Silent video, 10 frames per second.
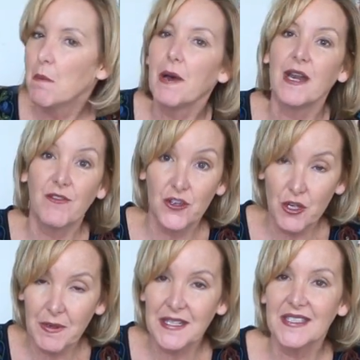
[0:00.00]
But if you
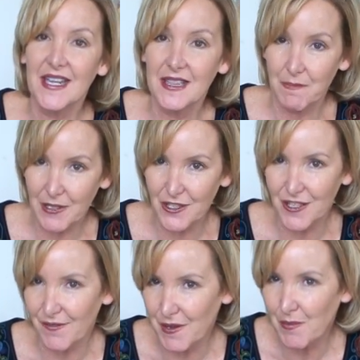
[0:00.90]
do want to send the pictures
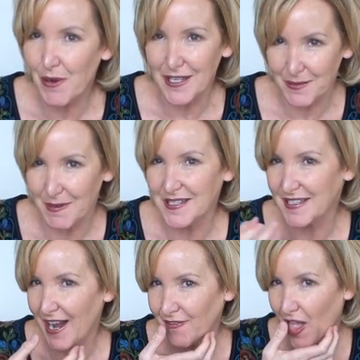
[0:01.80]
of your breasts, my
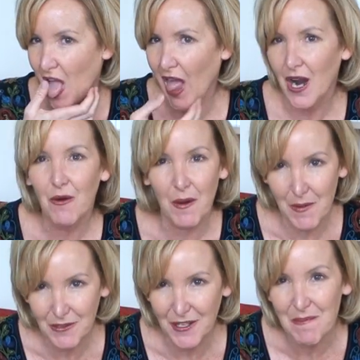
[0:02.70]
staff, who are
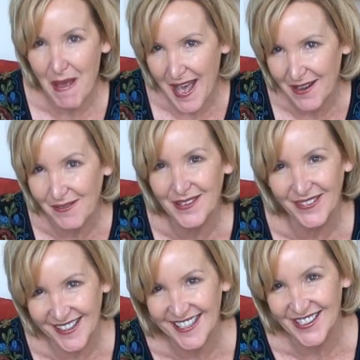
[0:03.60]
mostly men, would
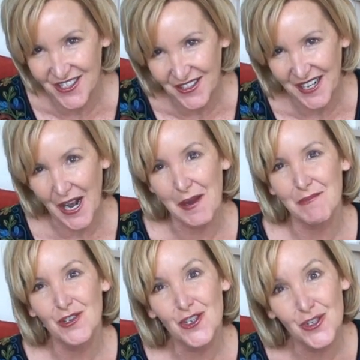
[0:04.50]
really enjoy it,
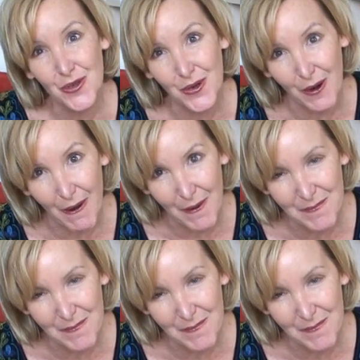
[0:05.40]
I'm sure.